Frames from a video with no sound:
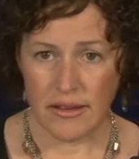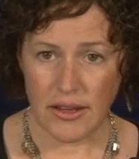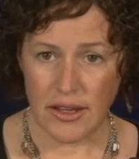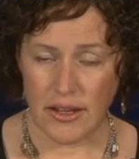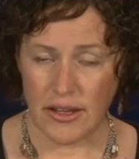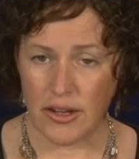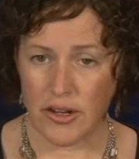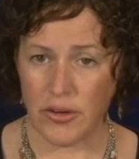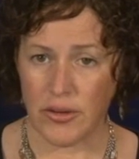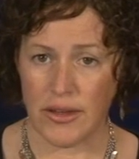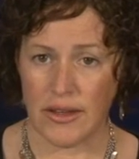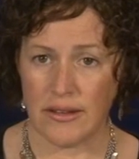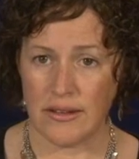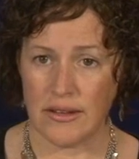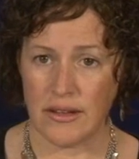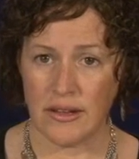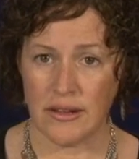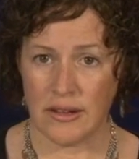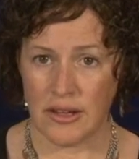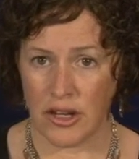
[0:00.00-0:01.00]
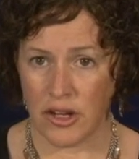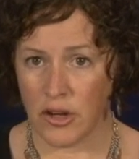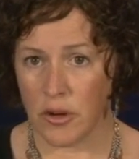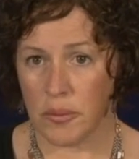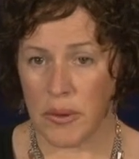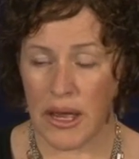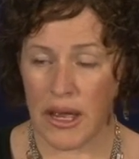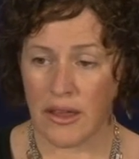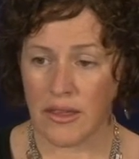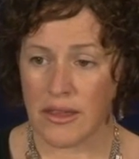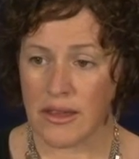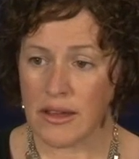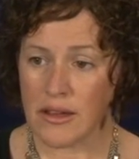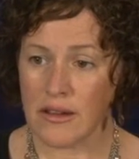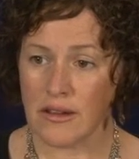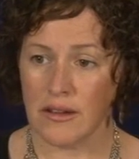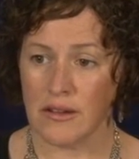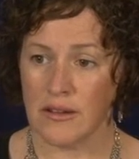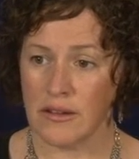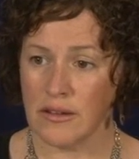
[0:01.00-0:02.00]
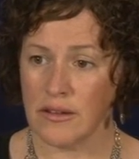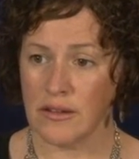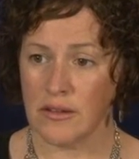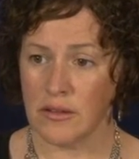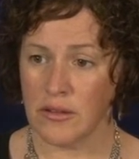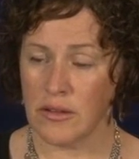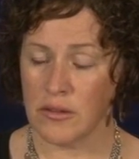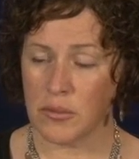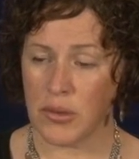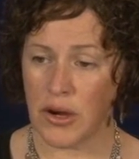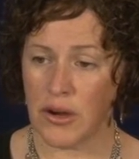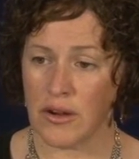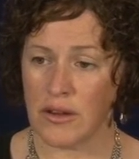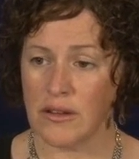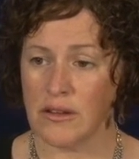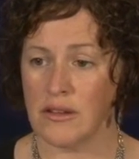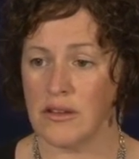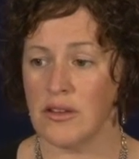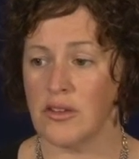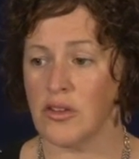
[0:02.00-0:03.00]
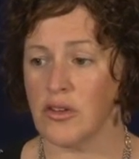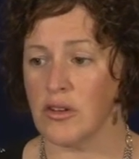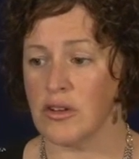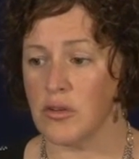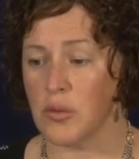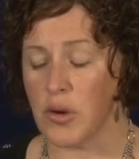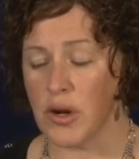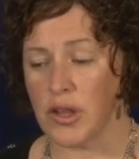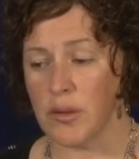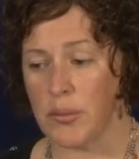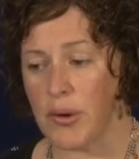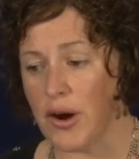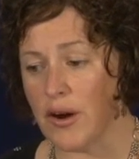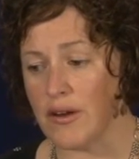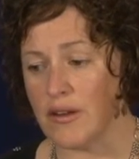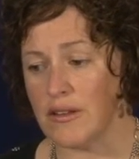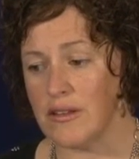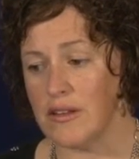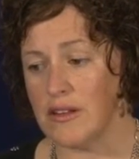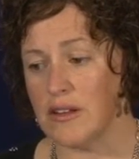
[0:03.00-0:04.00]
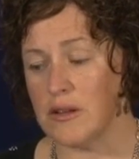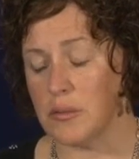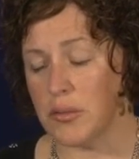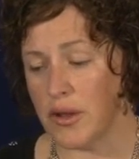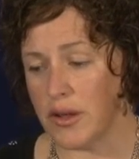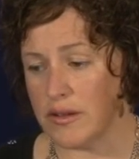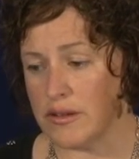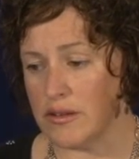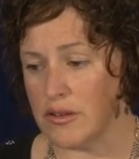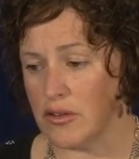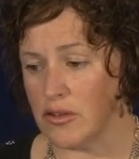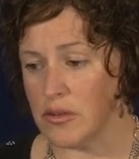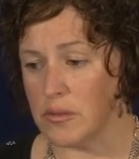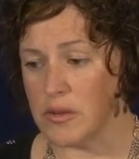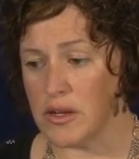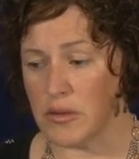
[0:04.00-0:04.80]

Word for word: you know, is it idiopathic Parkinson's or is it one of the Parkinson's plus syndromes?